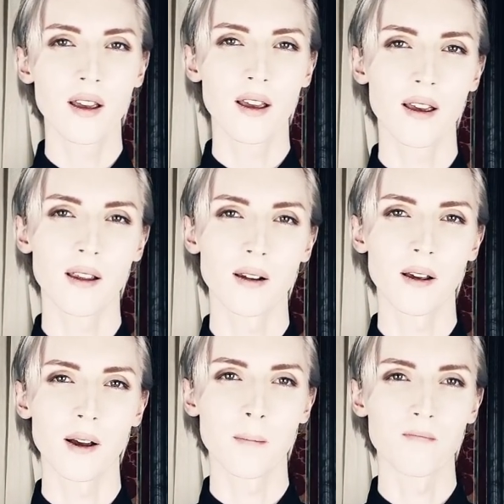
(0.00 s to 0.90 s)
and
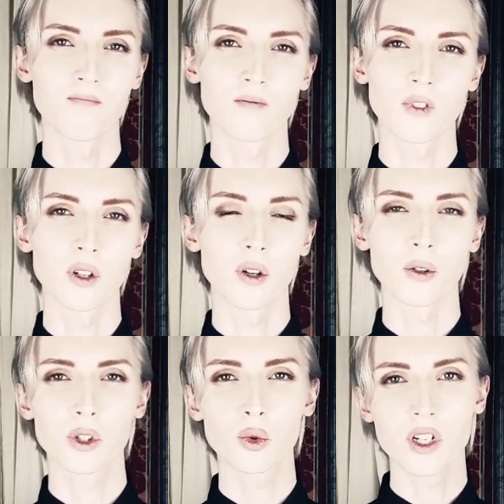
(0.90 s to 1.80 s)
you know,
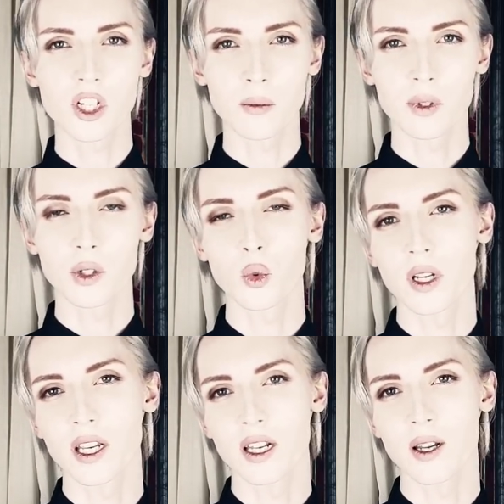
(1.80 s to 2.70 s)
switching
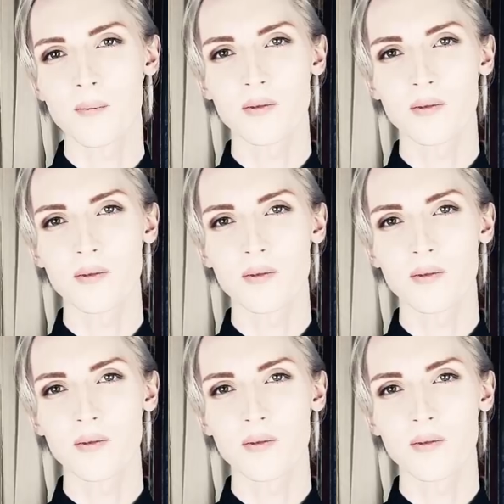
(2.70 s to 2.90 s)
between